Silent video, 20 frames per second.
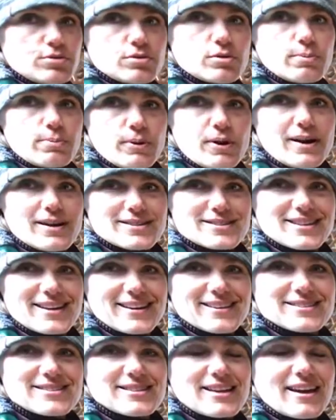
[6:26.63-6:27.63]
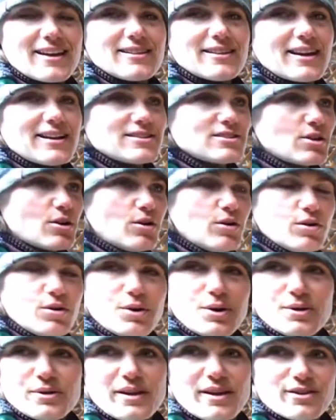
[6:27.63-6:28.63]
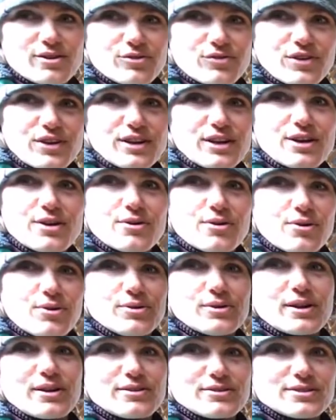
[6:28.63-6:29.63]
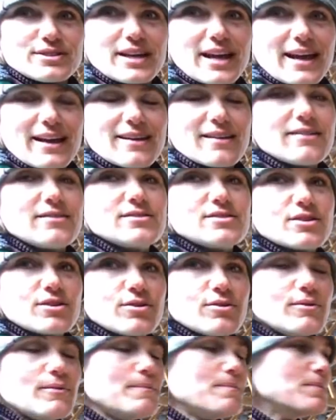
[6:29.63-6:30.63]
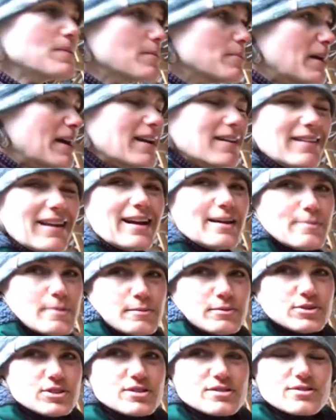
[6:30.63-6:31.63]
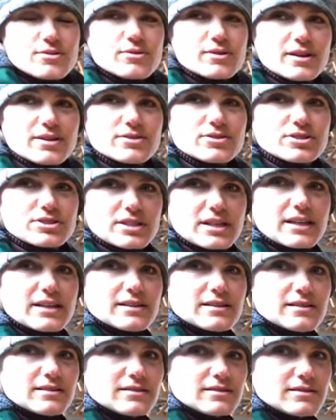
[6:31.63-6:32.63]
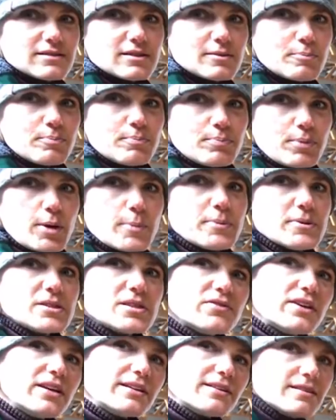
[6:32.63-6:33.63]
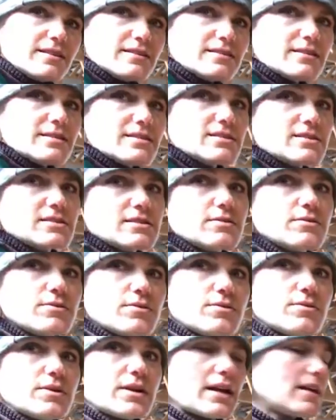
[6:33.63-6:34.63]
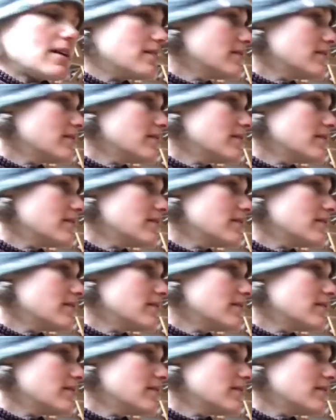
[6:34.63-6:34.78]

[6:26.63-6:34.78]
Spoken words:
the process, and that's a whole nother video, a whole nother day. So, but a lot of people just don't understand the purpose of it. This is what I